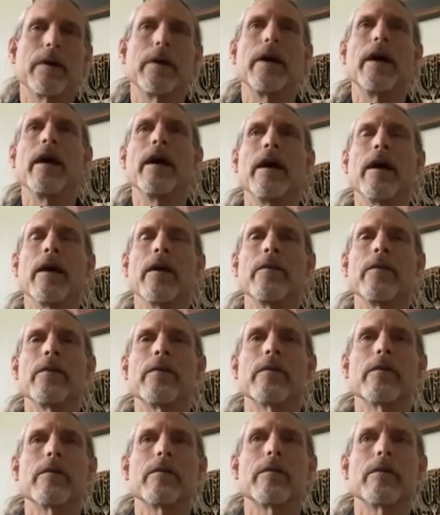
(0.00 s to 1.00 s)

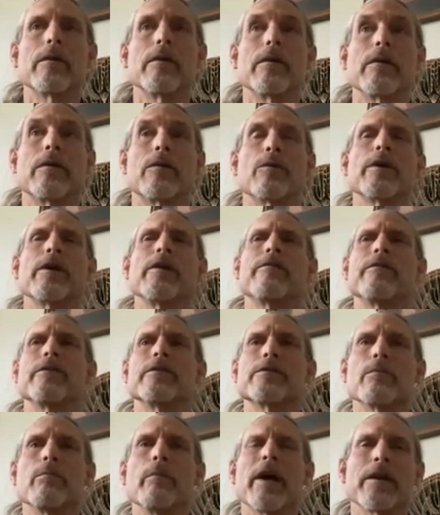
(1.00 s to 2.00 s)
And grief
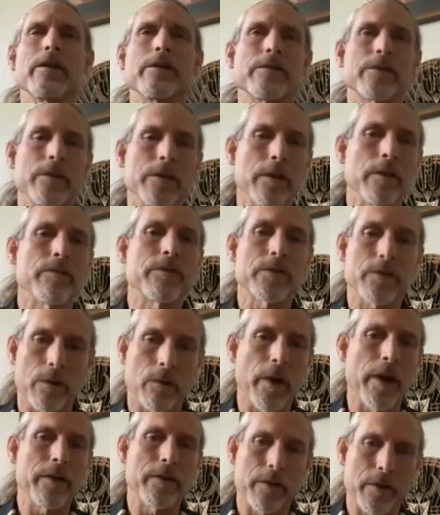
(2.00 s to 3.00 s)
is a medicine of
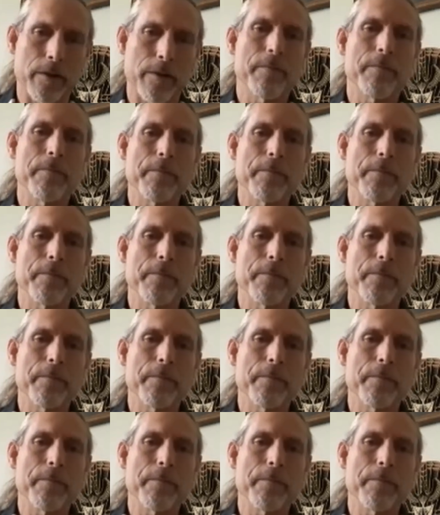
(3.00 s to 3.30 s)
surrender,